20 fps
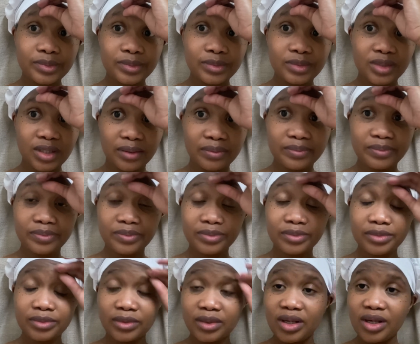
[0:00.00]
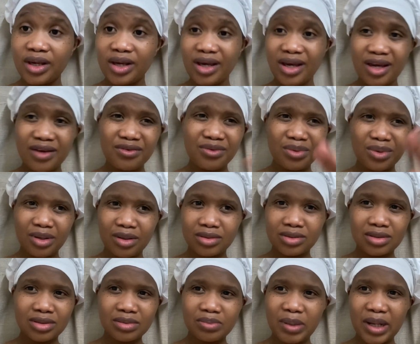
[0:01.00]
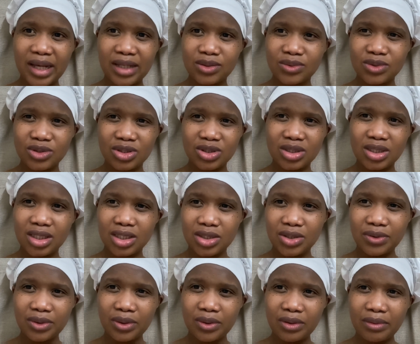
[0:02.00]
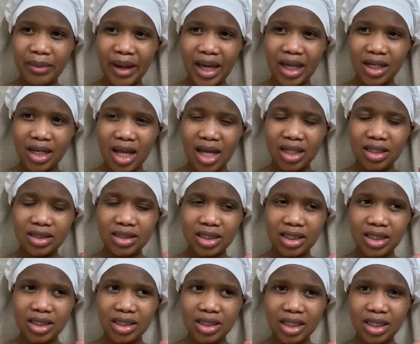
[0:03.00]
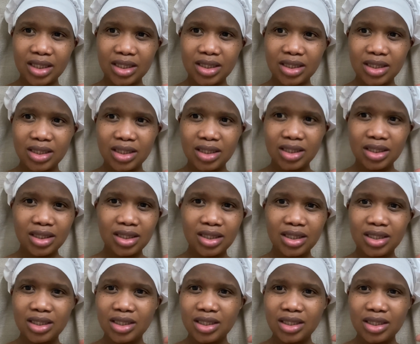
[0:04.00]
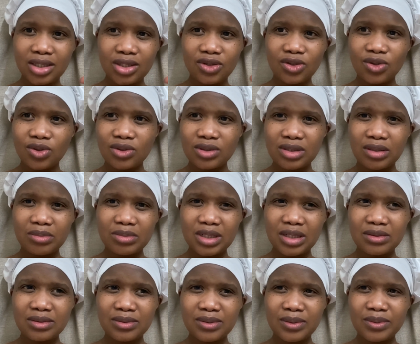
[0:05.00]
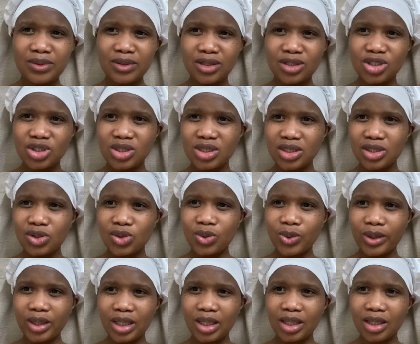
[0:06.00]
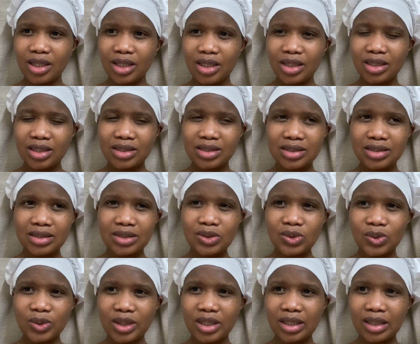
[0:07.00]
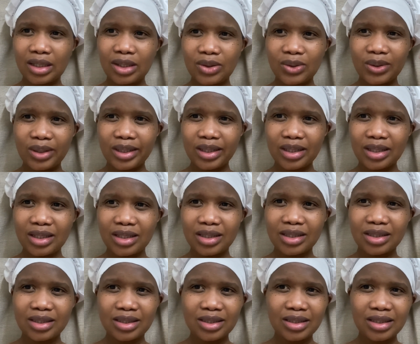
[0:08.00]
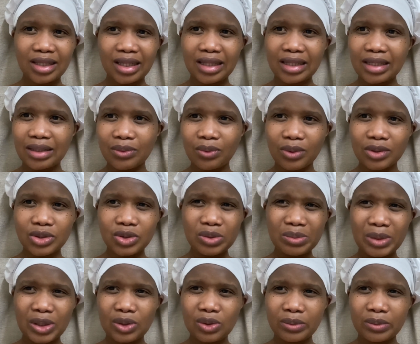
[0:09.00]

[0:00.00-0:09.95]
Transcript: yeah, everyone else's plans was just hindering with mine. And like, you know, sometimes people are just in your ear. They're just in your ear and you're like, and they want to make